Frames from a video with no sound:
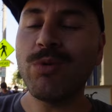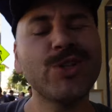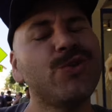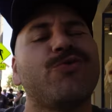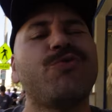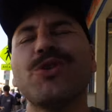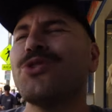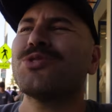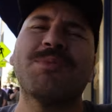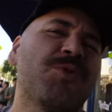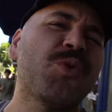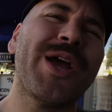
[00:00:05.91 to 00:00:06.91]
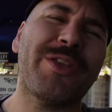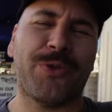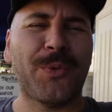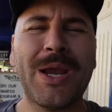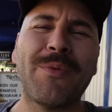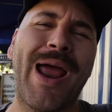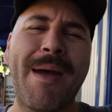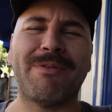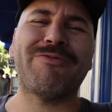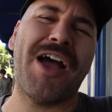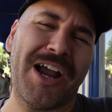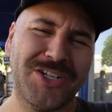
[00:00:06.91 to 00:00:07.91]
We'll do we'll do some quick three rapid
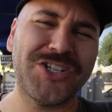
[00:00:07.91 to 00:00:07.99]
fire